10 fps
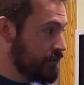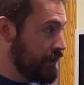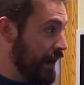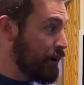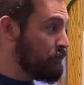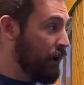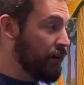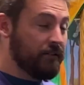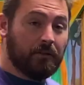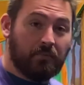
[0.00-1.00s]
Harry Potter
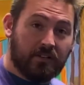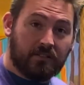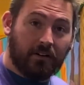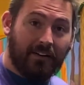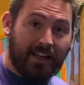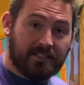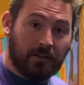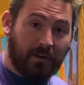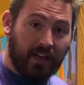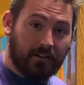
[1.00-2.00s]
and the Prisoner of
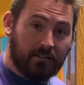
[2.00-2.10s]
Azkaban